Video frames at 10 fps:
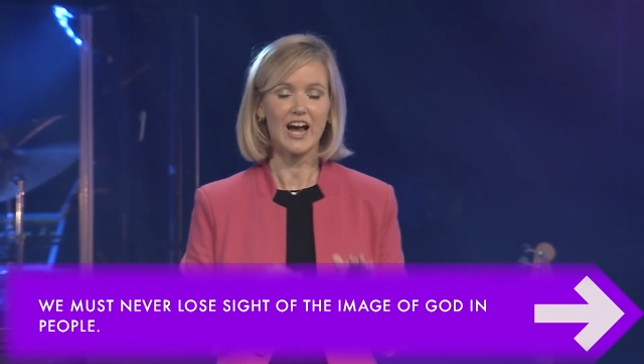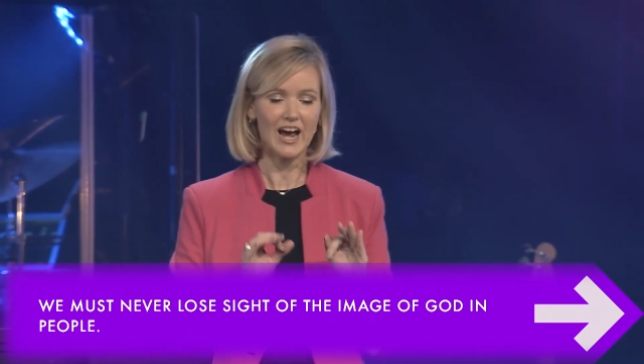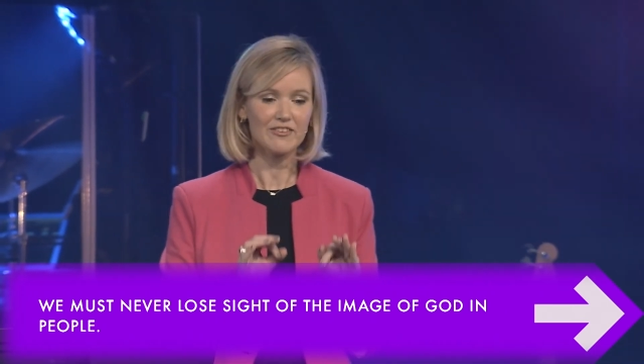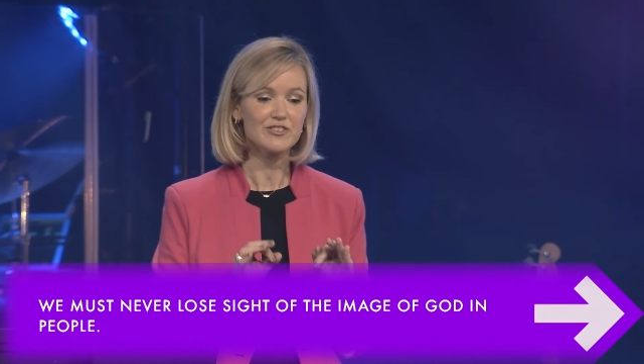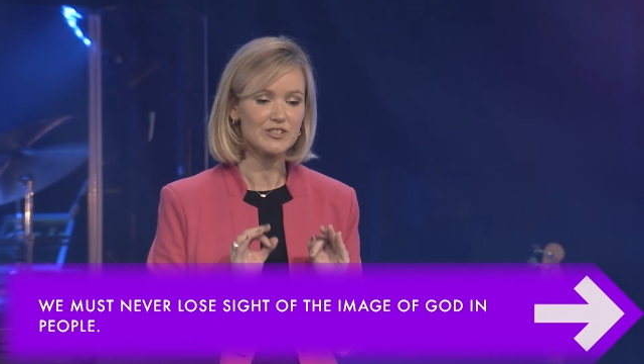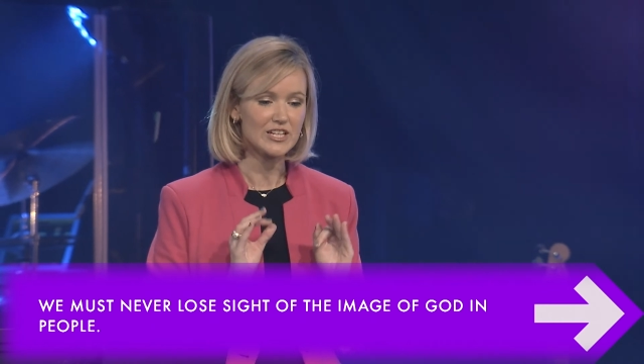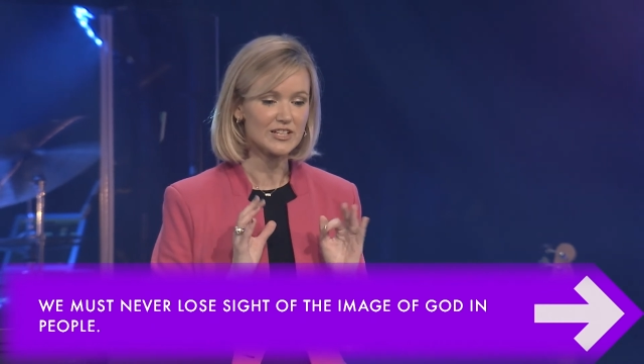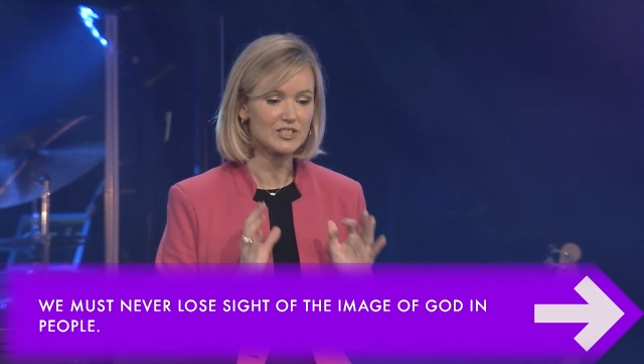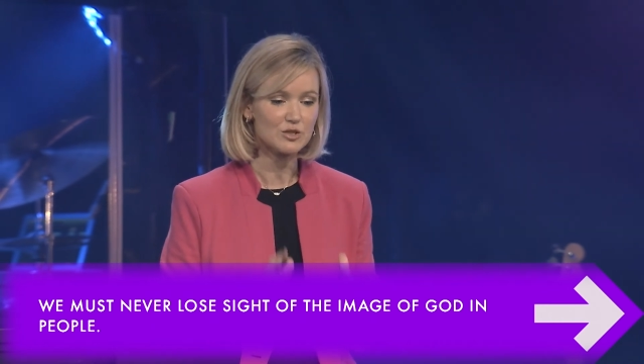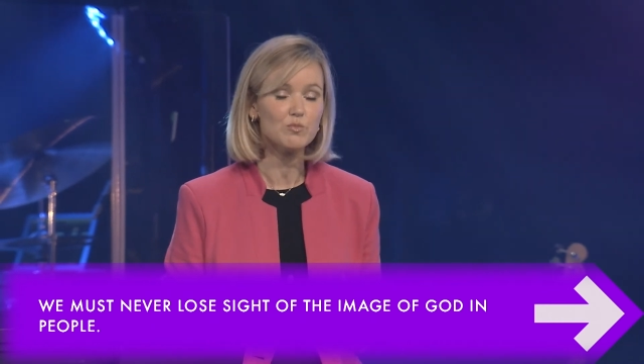after the
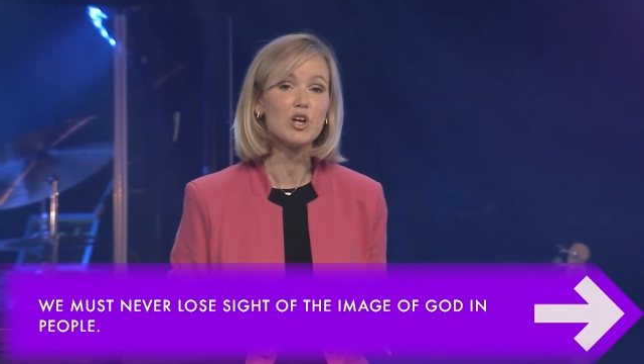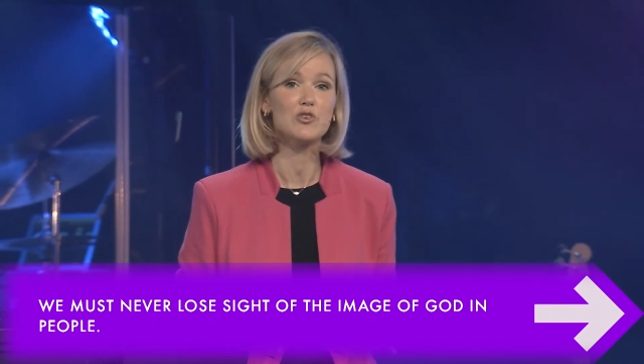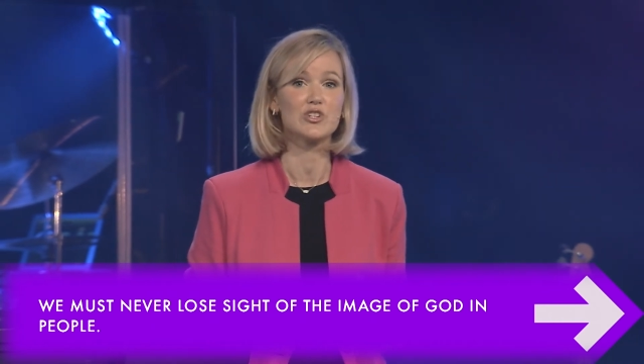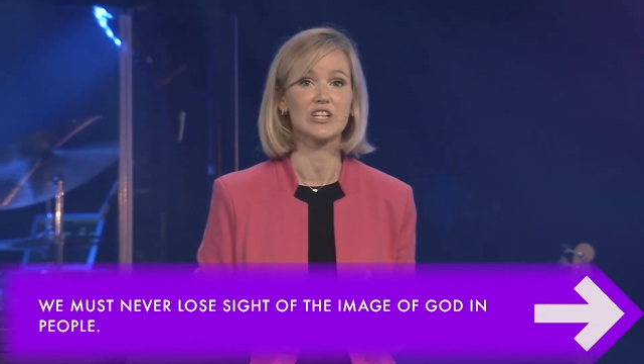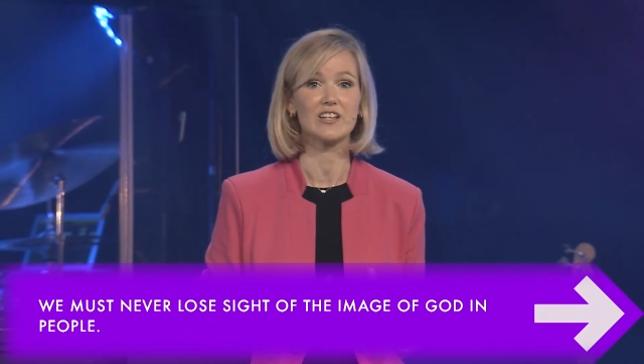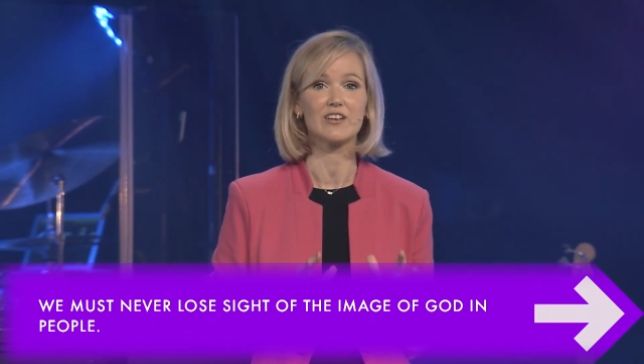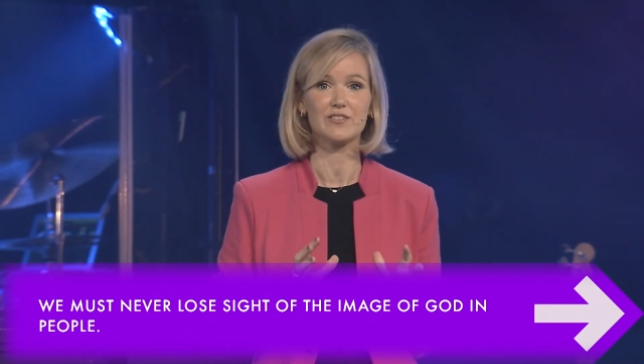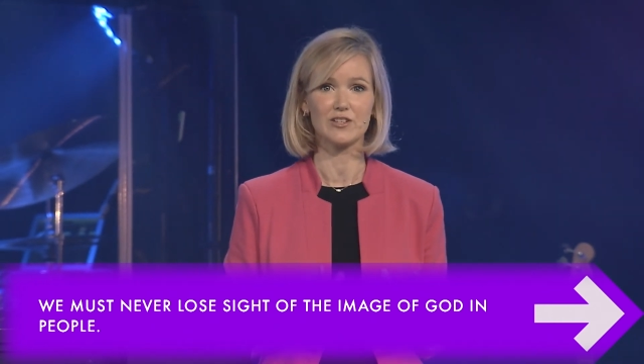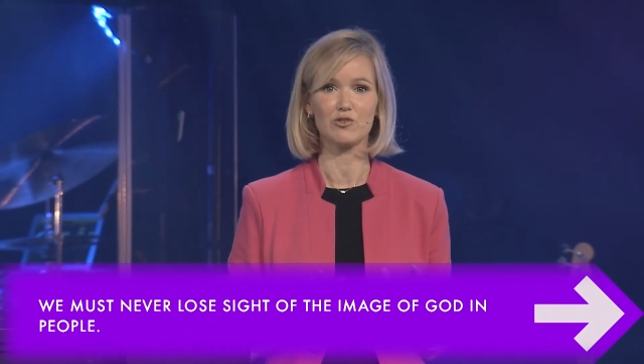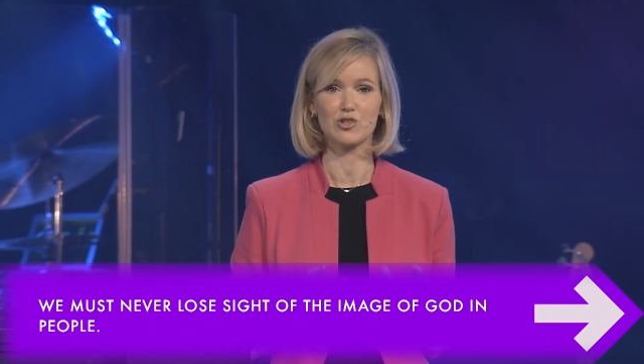explosion of
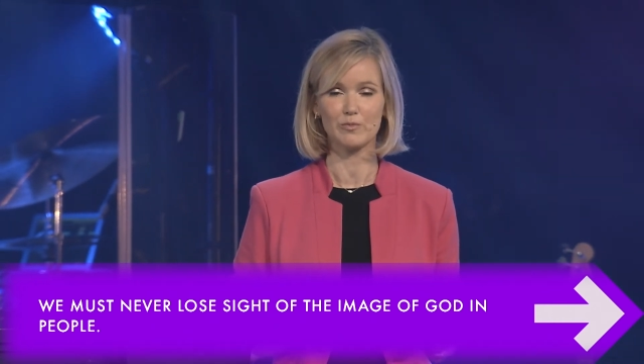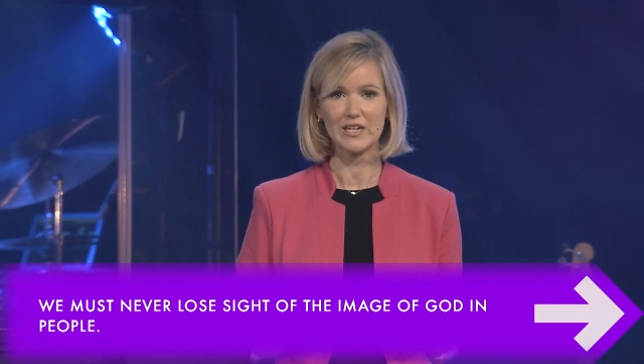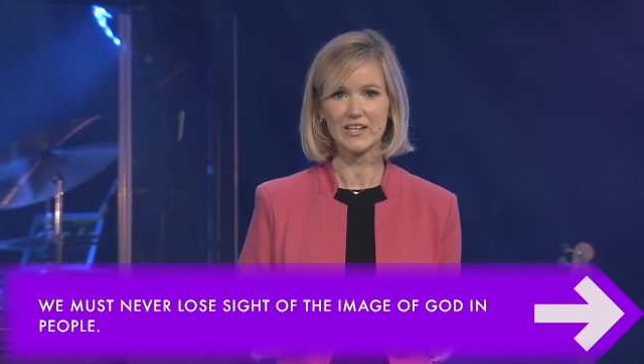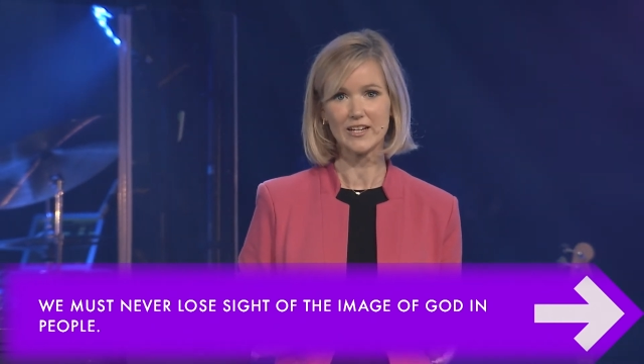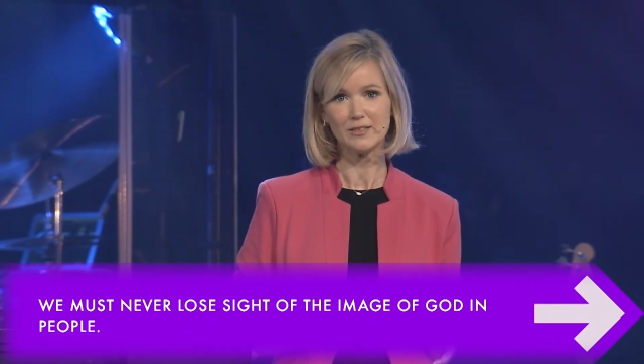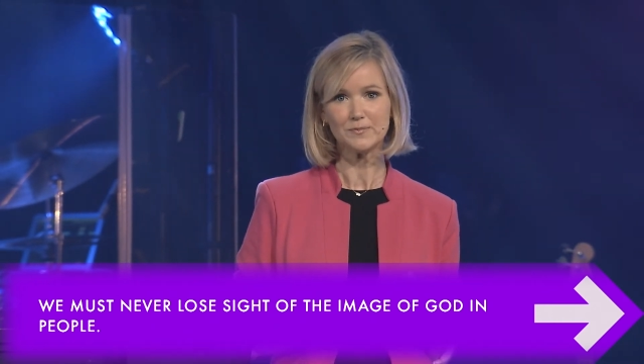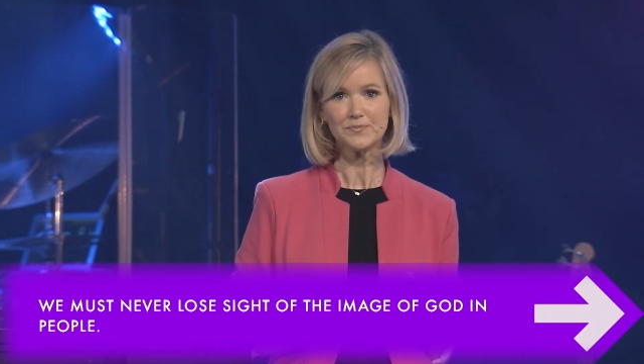social media.